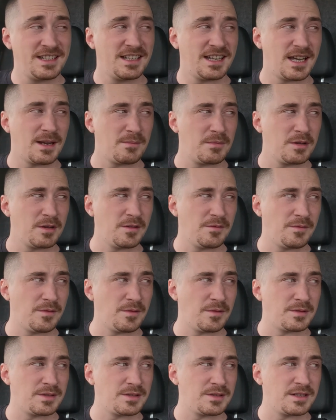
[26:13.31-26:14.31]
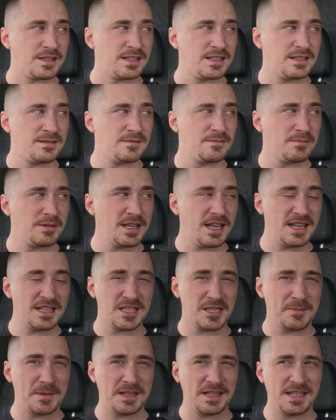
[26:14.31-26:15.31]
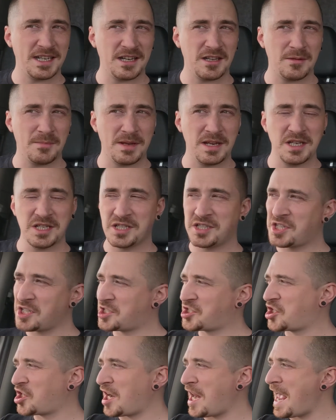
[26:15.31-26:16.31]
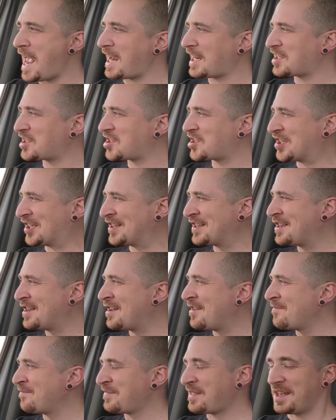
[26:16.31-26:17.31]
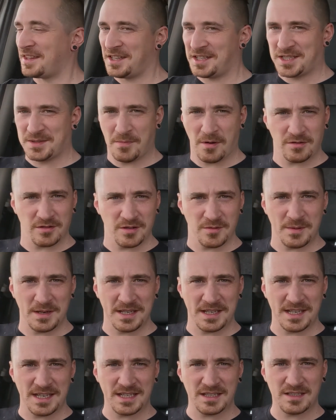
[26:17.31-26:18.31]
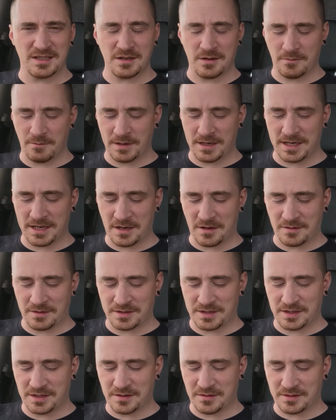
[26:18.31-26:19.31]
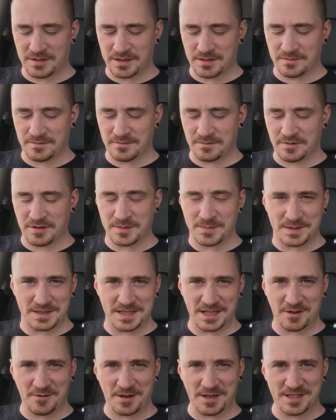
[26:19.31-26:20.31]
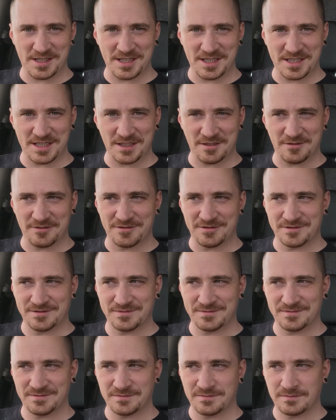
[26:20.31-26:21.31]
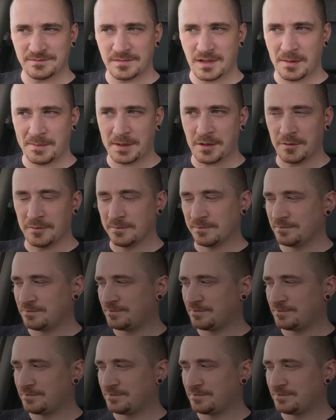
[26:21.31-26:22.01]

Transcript: I'm looking forward to it. But yeah, just spend a day on the beach, just chillax, and then tomorrow we can get on to doing some Christmas decoration-y stuff. That'd be cool.